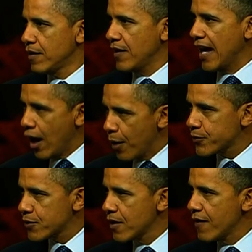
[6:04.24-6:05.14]
that
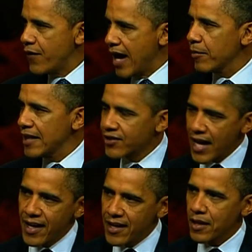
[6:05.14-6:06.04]
helps families
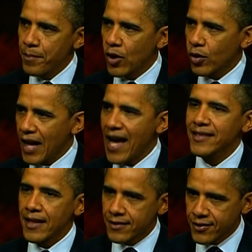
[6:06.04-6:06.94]
get into the middle class
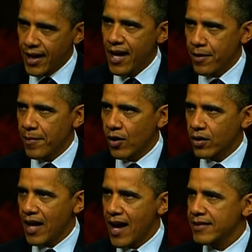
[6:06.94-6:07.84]
and stay in the middle
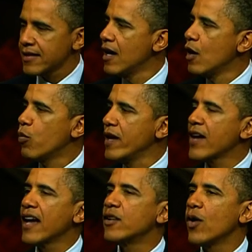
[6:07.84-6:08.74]
class, we've
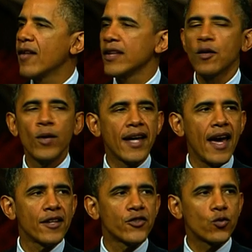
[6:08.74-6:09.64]
got to do everything we
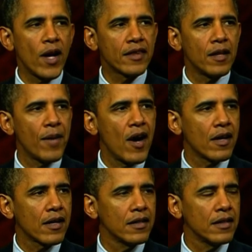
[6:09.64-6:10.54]
can to strengthen
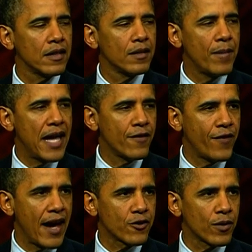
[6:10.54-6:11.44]
American
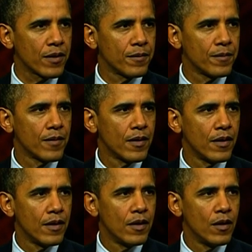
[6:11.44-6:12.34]
manufacturing.
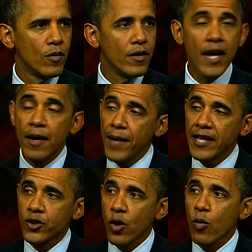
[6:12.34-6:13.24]
We've got to make
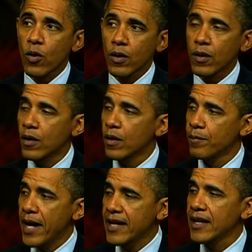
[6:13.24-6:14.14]
sure we're
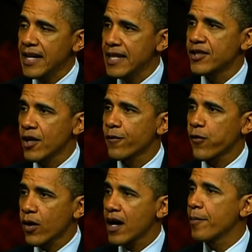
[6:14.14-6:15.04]
making it easier
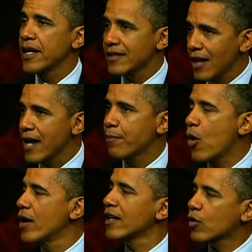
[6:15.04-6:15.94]
for companies like
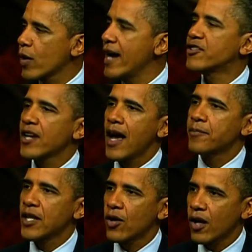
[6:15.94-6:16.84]
Boeing to create
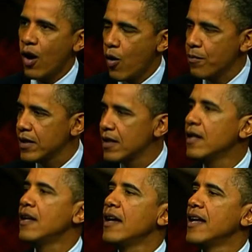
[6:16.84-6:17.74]
jobs here at home
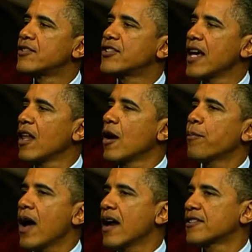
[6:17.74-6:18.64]
and sell our
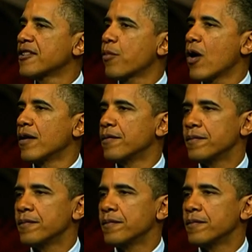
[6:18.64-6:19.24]
products abroad.